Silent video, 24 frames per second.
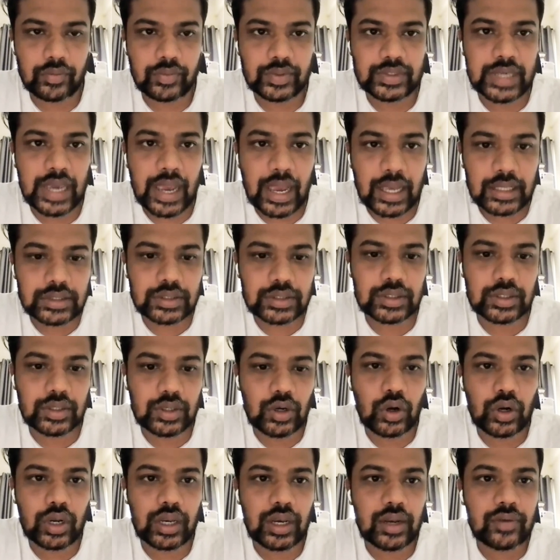which has
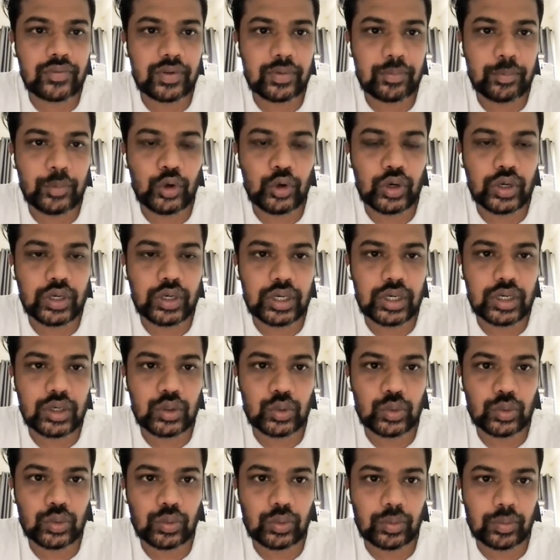got enough immunity
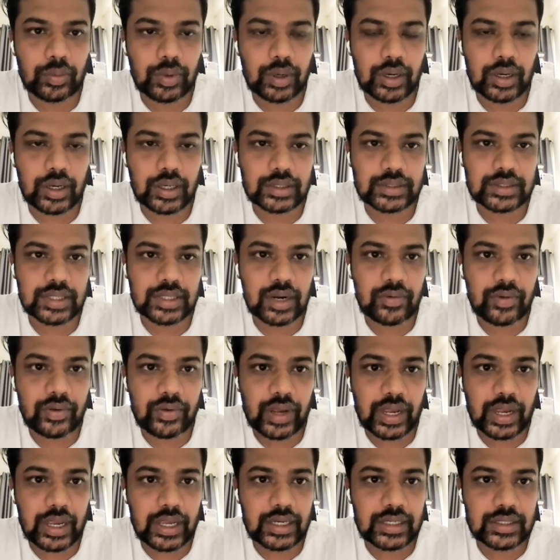to survive
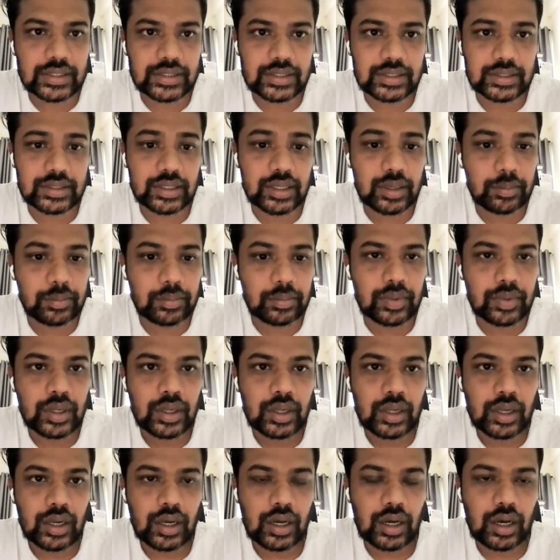against some
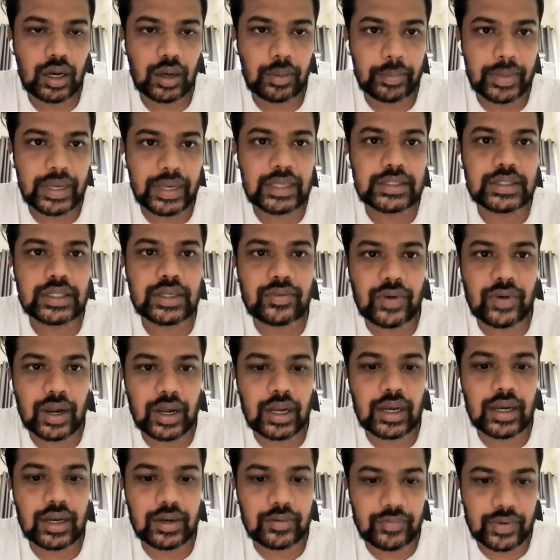major
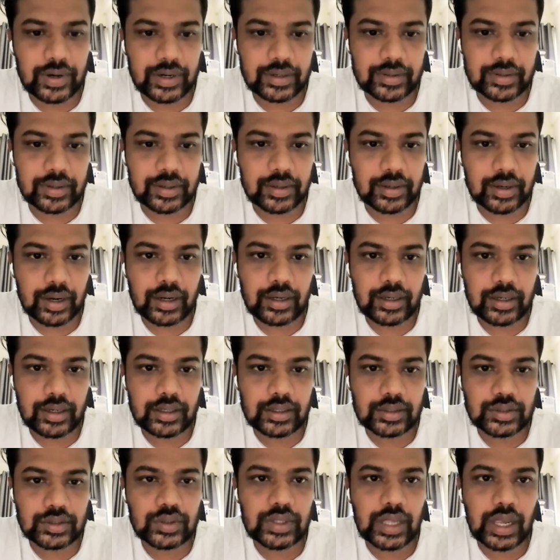fungal infection, right?
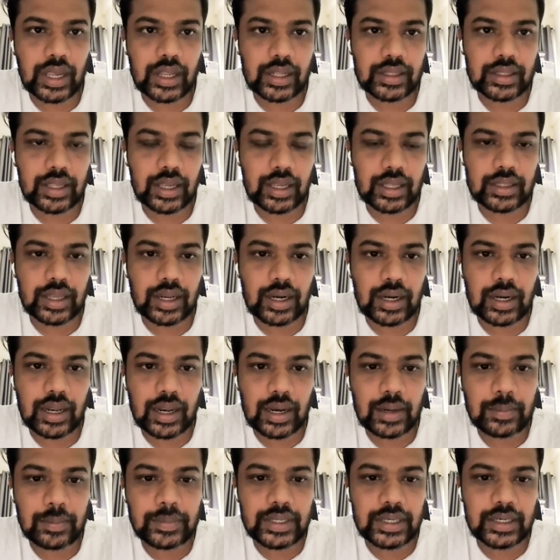So that'll
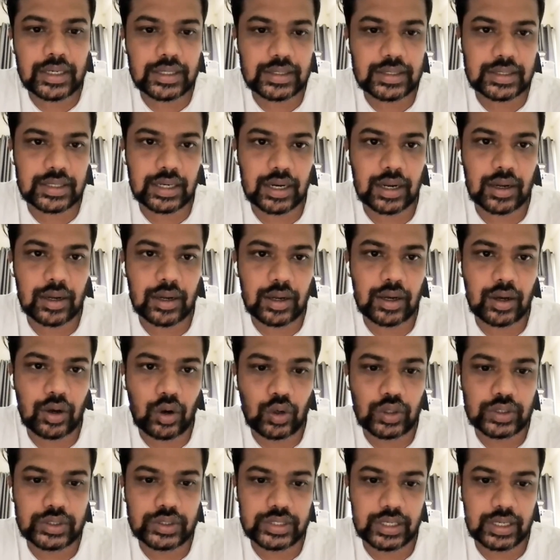help the industry
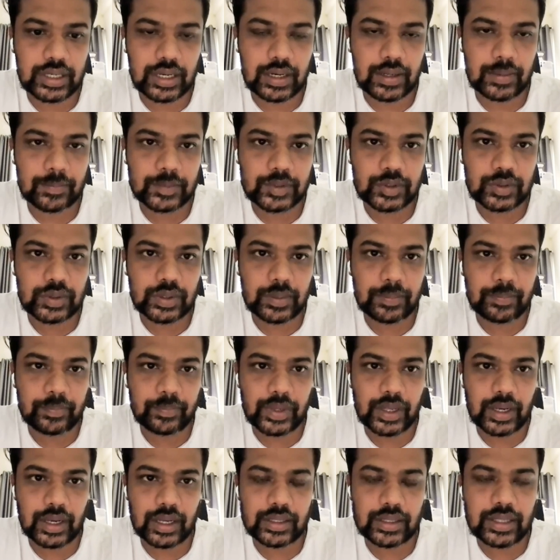holistically. So
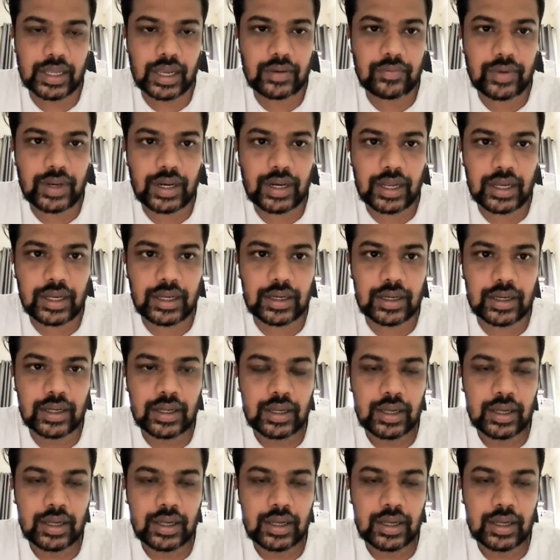that way, like